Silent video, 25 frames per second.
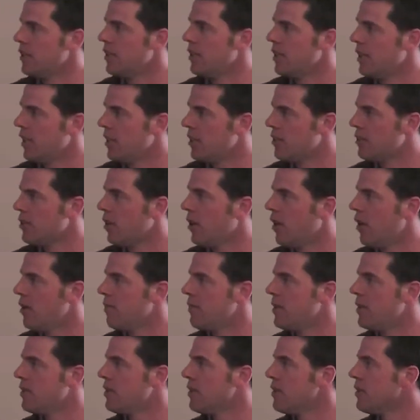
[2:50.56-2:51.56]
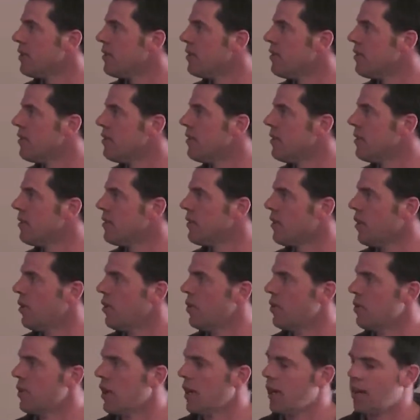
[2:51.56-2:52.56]
the entire business
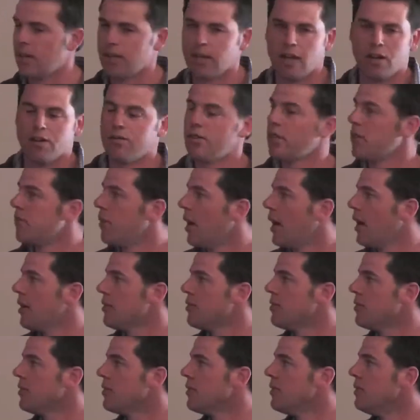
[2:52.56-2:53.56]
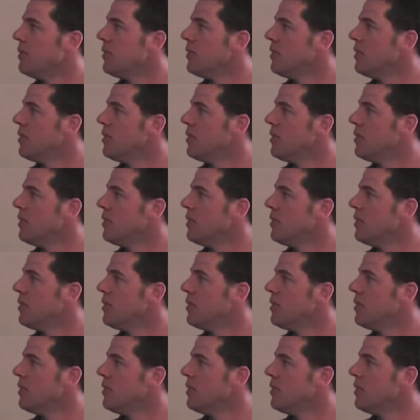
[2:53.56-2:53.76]
called LV Pastoral.